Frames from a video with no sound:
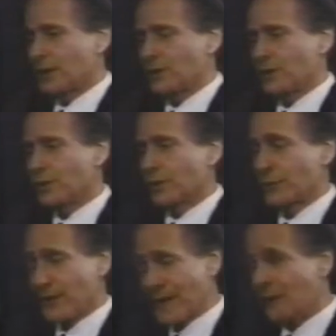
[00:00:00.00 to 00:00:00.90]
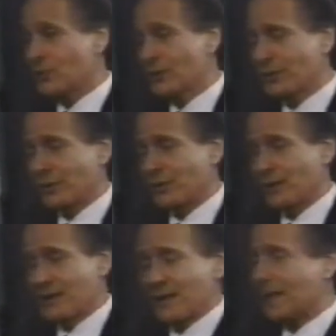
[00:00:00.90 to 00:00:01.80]
a year for 1,000
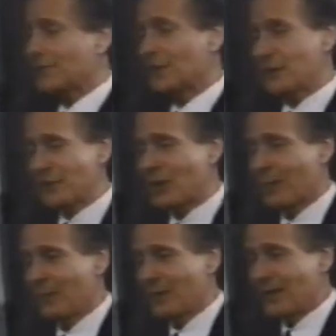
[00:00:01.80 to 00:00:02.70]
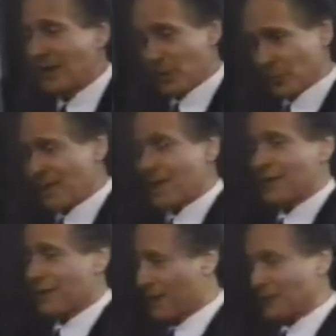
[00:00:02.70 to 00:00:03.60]
years and not have any income, it would
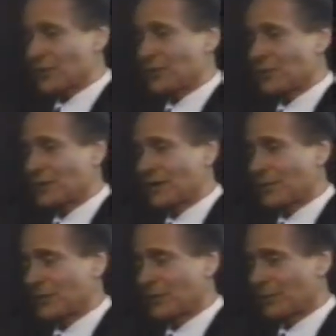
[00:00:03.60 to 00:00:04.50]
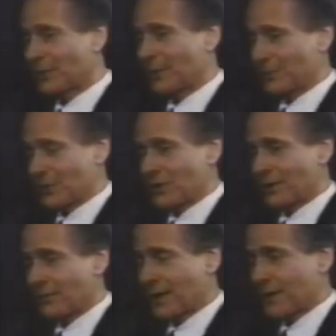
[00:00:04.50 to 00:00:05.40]
take 1,000 years for the government to build up this
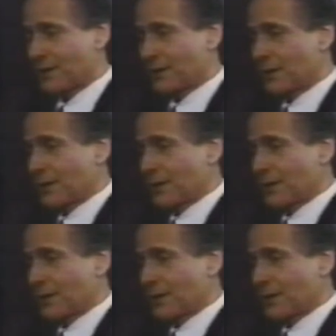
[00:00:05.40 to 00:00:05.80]
kind of debt.